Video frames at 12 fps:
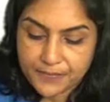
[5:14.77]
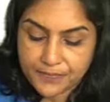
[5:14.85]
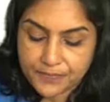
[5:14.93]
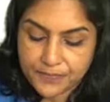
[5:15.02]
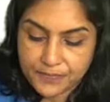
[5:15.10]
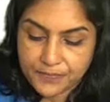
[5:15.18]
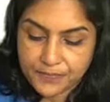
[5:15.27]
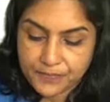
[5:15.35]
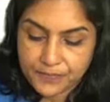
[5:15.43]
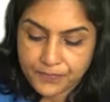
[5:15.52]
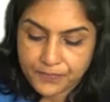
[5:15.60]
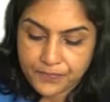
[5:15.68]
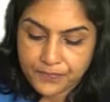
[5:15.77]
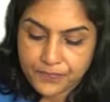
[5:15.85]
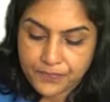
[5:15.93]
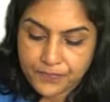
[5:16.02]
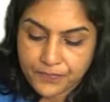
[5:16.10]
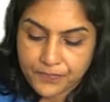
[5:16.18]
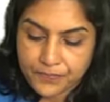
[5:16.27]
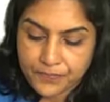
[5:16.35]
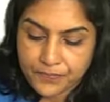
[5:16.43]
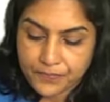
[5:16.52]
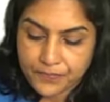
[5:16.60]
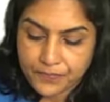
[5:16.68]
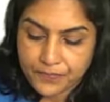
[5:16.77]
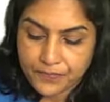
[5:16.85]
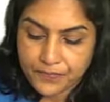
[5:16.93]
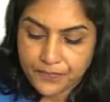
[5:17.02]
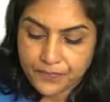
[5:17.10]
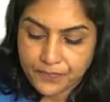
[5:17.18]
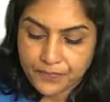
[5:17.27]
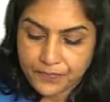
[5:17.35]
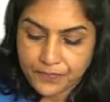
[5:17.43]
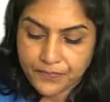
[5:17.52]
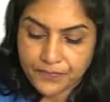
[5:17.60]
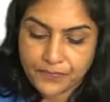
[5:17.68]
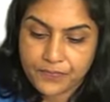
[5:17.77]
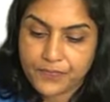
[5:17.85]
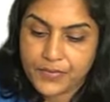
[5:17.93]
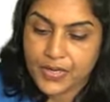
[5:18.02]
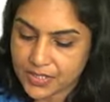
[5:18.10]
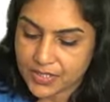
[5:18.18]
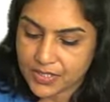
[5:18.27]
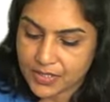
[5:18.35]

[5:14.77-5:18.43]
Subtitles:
[no speech]